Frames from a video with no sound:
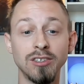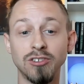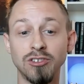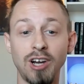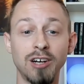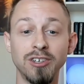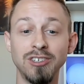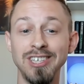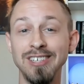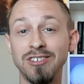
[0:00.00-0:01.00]

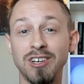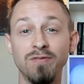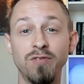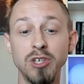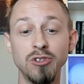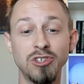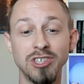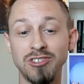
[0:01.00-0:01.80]
Socrates, Confucius,